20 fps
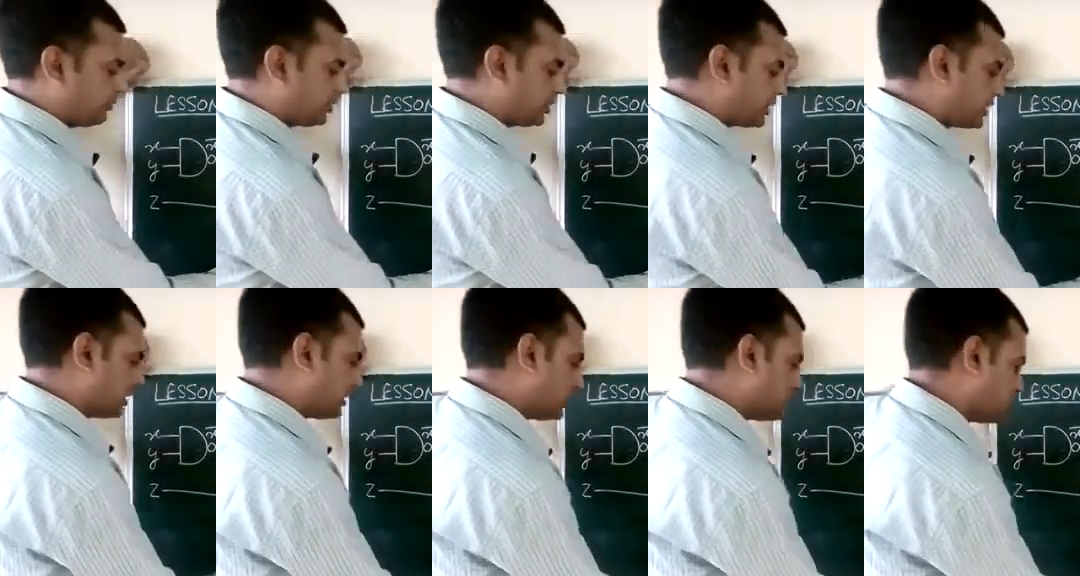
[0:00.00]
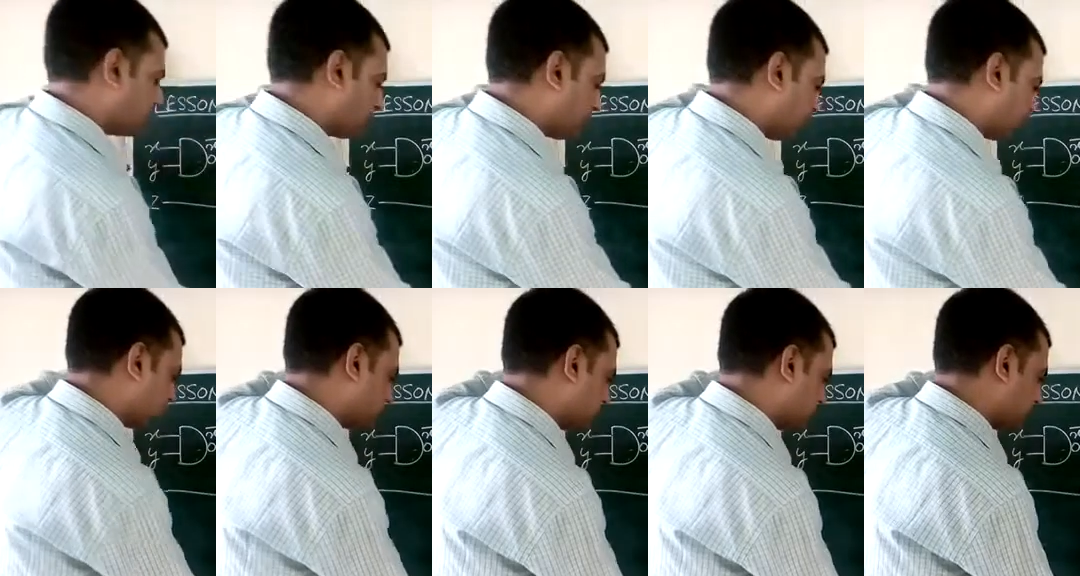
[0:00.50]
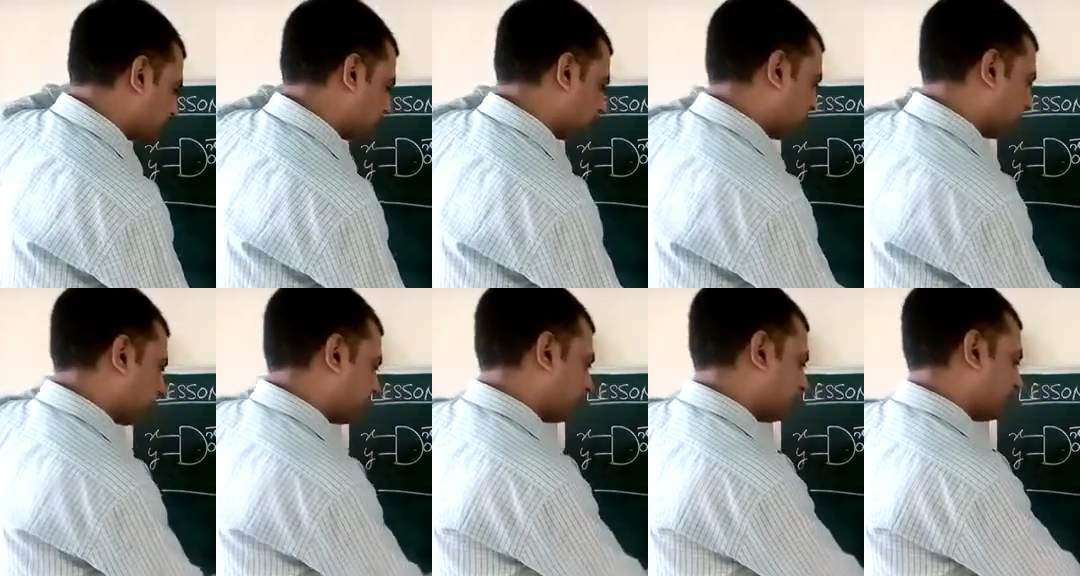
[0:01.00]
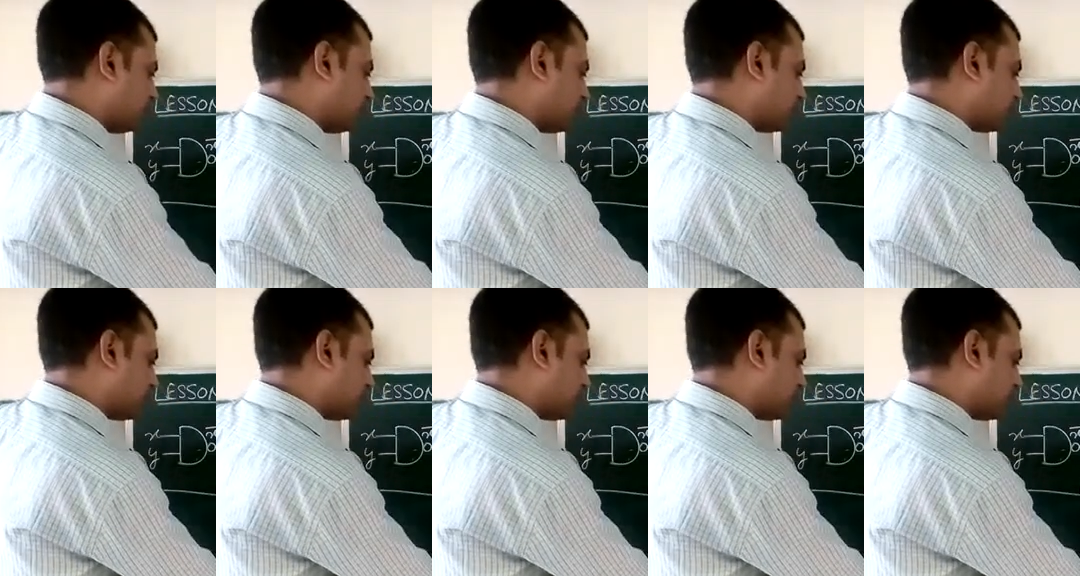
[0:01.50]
Morgan theorem says if bar